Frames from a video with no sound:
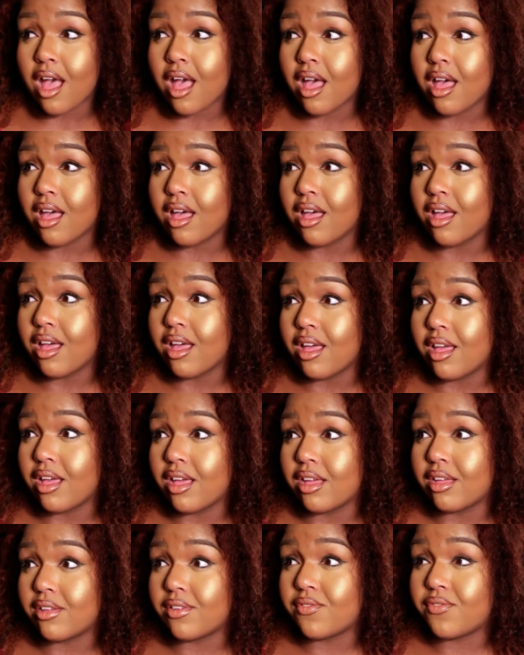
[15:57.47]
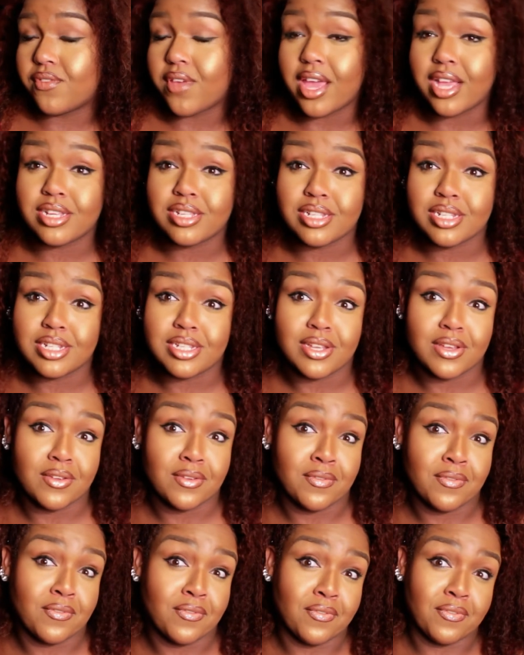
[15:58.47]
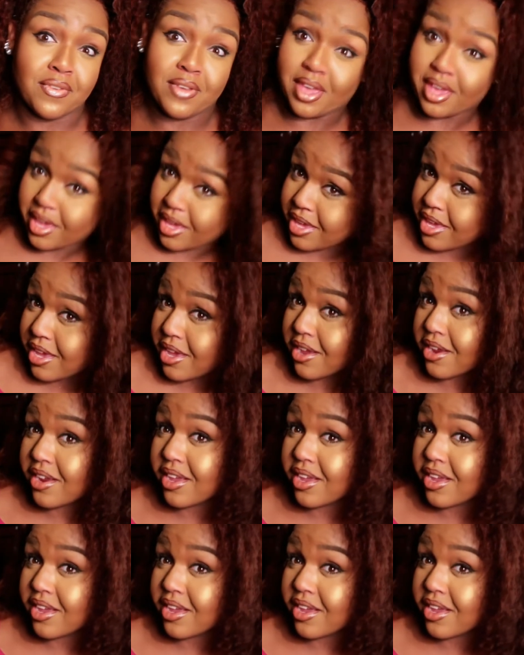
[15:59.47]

a fashion to figure